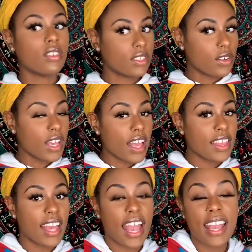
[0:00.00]
So yeah,
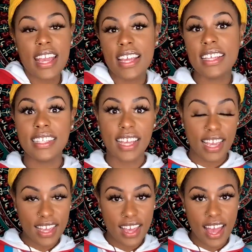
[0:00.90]
that is
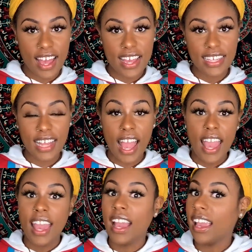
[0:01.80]
it, guys.
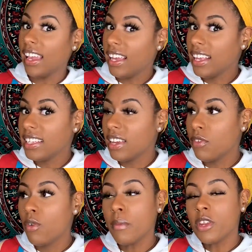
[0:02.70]
And
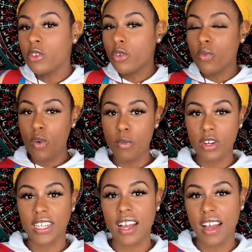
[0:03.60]
if you want me to do it one
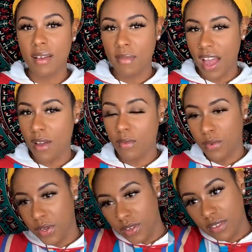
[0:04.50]
more time, I
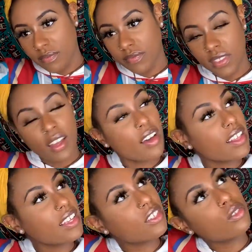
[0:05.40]
will. Okay,
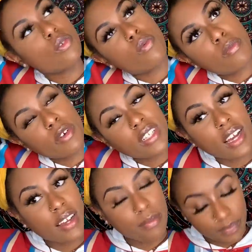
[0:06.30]
let's do it one more
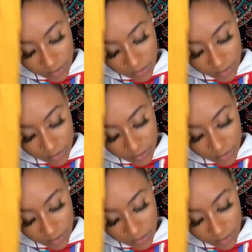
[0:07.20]
time.